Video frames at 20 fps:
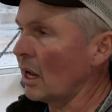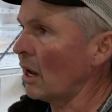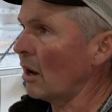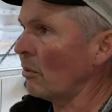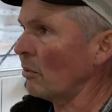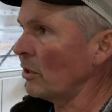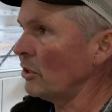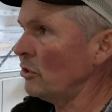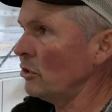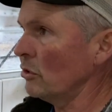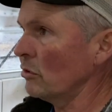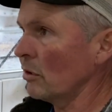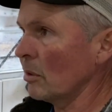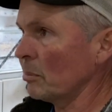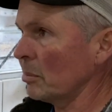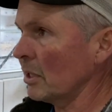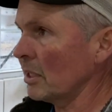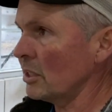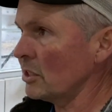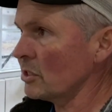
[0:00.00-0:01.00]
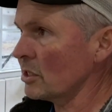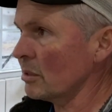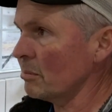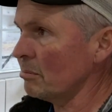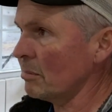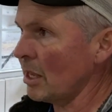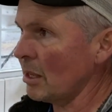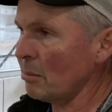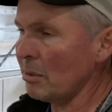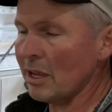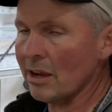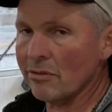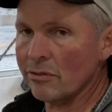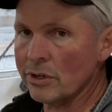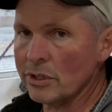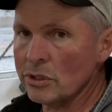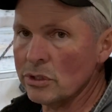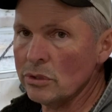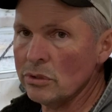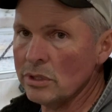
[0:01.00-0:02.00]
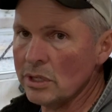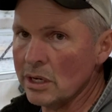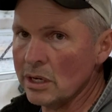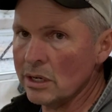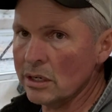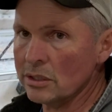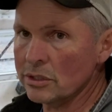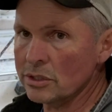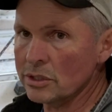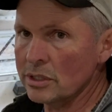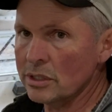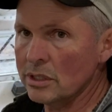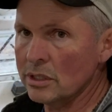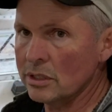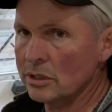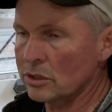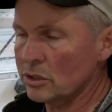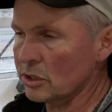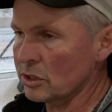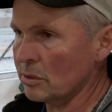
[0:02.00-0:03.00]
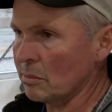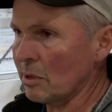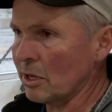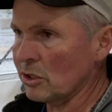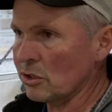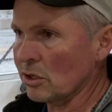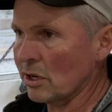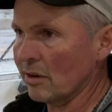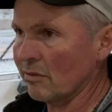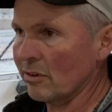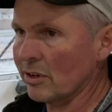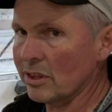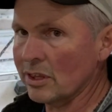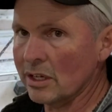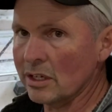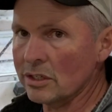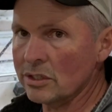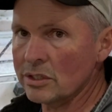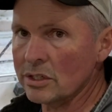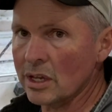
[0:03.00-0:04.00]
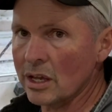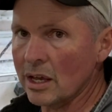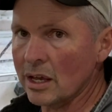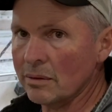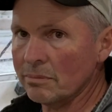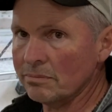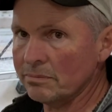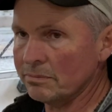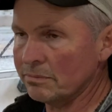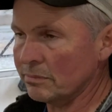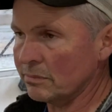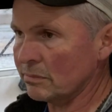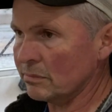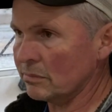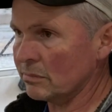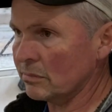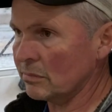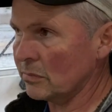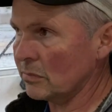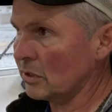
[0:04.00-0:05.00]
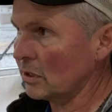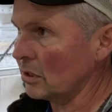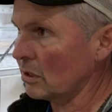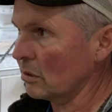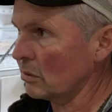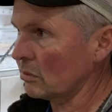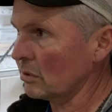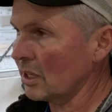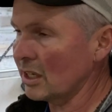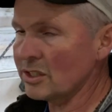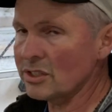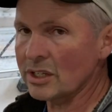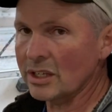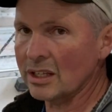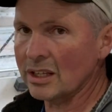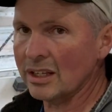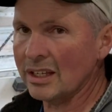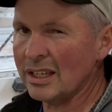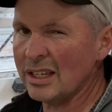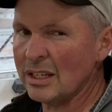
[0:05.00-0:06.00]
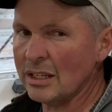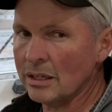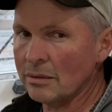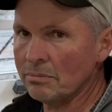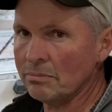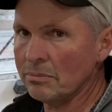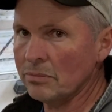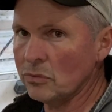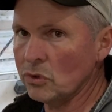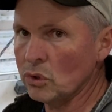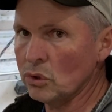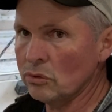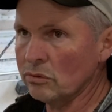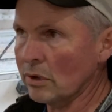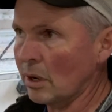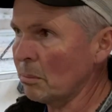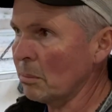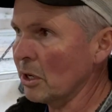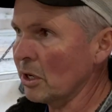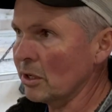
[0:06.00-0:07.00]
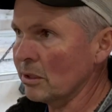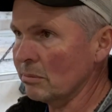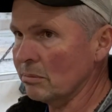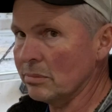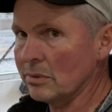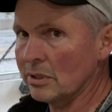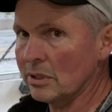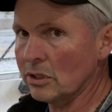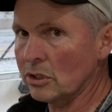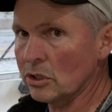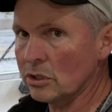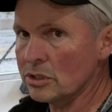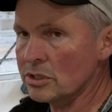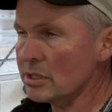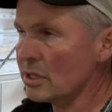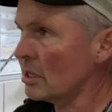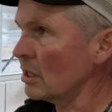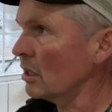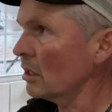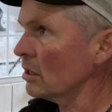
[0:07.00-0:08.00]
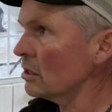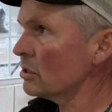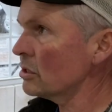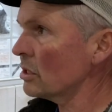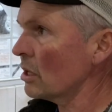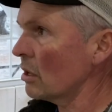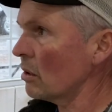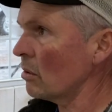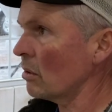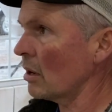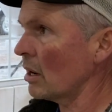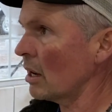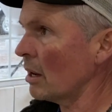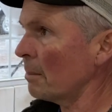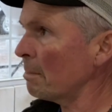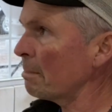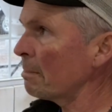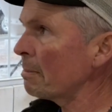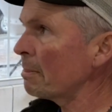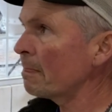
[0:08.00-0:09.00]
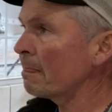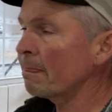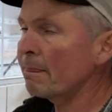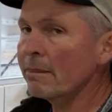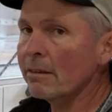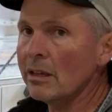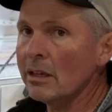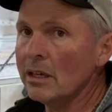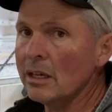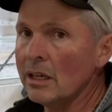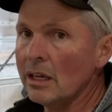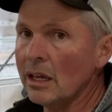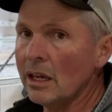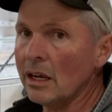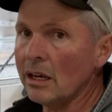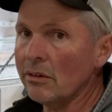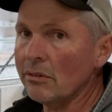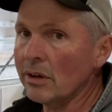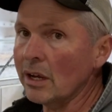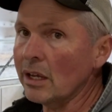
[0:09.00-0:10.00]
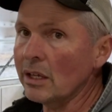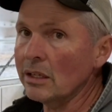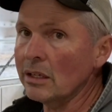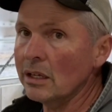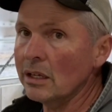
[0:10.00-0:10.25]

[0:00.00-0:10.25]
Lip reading: We do replace them maybe every 2 years, just to make sure everything's nice and clean and new rubber and good seal. So at any rate,